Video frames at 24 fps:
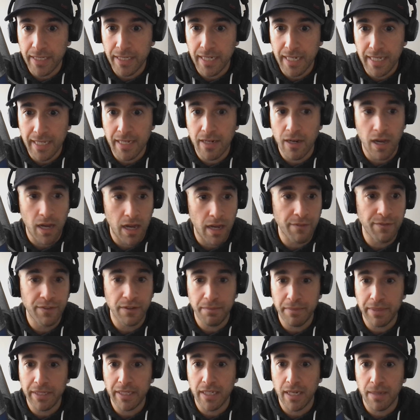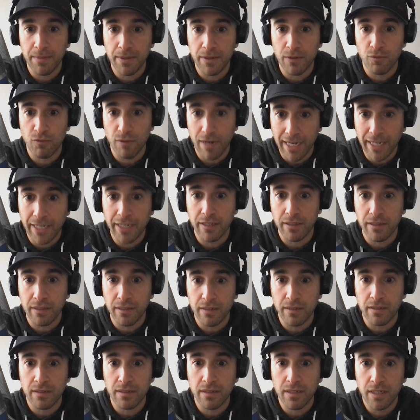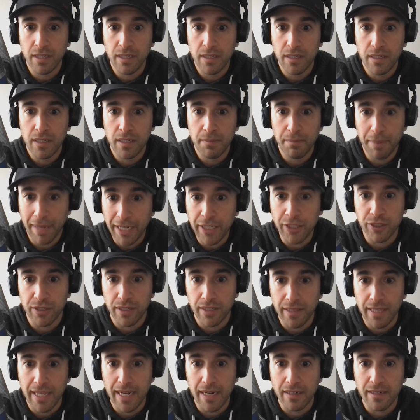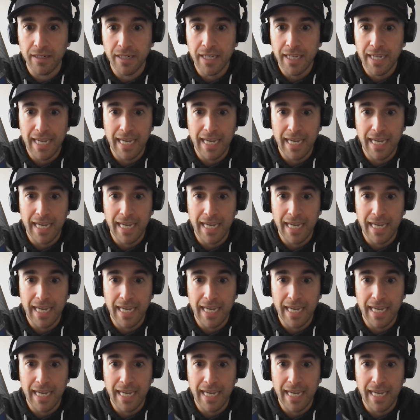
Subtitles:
and then often become a regular patron there.